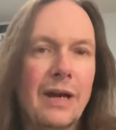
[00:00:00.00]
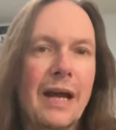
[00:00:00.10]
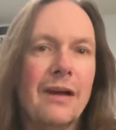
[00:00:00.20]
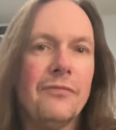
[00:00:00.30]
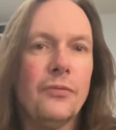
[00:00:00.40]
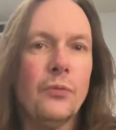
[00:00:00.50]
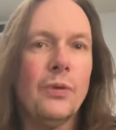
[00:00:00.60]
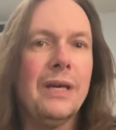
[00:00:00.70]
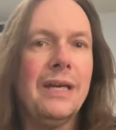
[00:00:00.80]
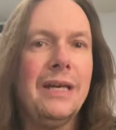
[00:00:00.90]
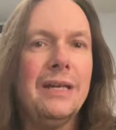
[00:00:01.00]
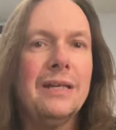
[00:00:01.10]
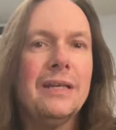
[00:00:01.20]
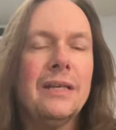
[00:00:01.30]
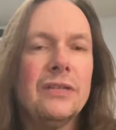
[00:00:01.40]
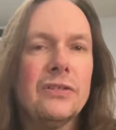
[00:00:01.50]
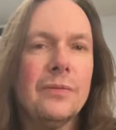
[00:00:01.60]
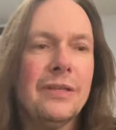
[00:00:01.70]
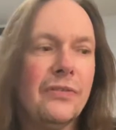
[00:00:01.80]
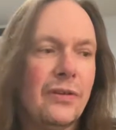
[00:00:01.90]
I have three
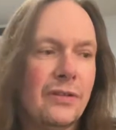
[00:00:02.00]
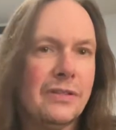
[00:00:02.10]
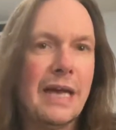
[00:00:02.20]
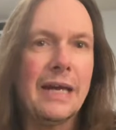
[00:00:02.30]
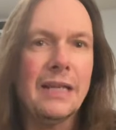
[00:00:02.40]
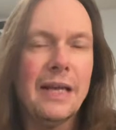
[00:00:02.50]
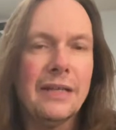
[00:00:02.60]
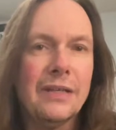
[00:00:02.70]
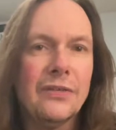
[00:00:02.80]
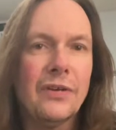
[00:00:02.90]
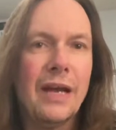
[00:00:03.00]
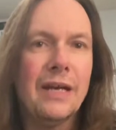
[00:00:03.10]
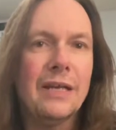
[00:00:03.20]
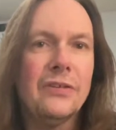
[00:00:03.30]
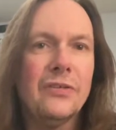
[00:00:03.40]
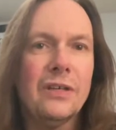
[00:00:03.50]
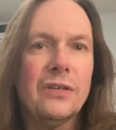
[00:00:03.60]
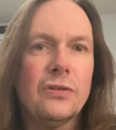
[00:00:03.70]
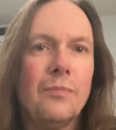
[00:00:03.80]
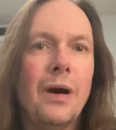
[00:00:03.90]
instruments that are exactly like this and a
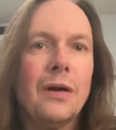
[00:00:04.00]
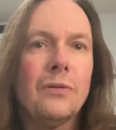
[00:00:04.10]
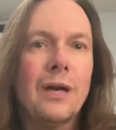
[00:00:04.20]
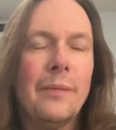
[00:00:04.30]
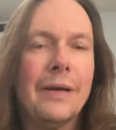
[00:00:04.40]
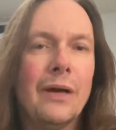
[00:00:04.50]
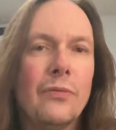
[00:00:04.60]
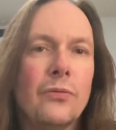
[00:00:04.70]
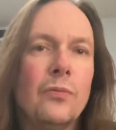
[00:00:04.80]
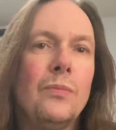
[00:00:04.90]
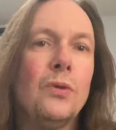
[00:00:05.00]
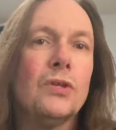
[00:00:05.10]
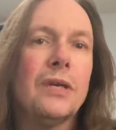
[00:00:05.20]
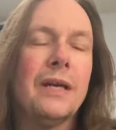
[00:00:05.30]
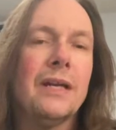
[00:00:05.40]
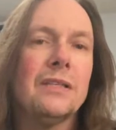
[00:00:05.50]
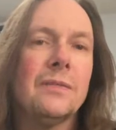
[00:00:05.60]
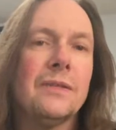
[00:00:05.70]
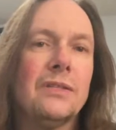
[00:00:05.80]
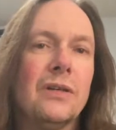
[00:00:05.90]
signature model coming out through Moonshine
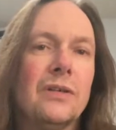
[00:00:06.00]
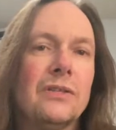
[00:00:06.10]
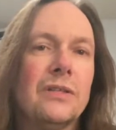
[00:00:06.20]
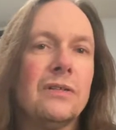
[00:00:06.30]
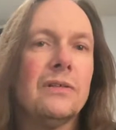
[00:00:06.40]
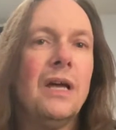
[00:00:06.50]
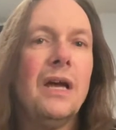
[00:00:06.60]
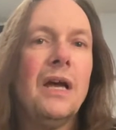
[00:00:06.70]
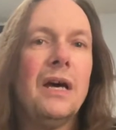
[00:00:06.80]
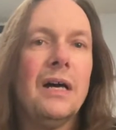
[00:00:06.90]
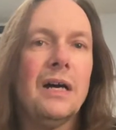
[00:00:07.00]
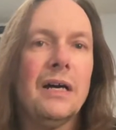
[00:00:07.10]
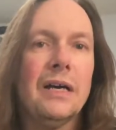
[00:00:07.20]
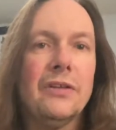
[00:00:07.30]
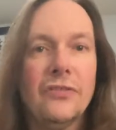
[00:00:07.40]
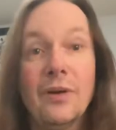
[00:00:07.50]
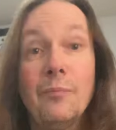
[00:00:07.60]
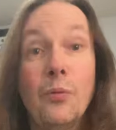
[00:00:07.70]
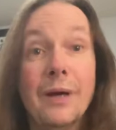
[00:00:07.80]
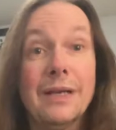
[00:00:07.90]
Custom Guitars here at some
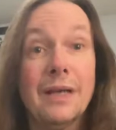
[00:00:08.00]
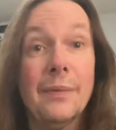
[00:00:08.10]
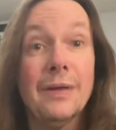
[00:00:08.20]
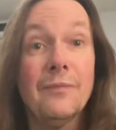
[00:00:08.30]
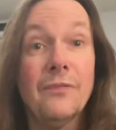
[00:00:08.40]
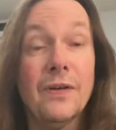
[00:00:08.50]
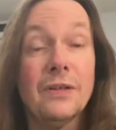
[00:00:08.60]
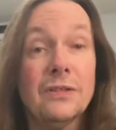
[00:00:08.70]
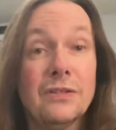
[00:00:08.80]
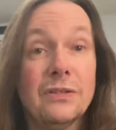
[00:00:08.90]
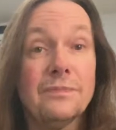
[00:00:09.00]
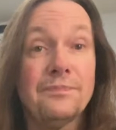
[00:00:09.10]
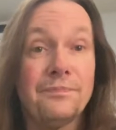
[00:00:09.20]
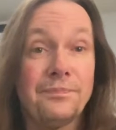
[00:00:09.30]
point coming up fairly soon.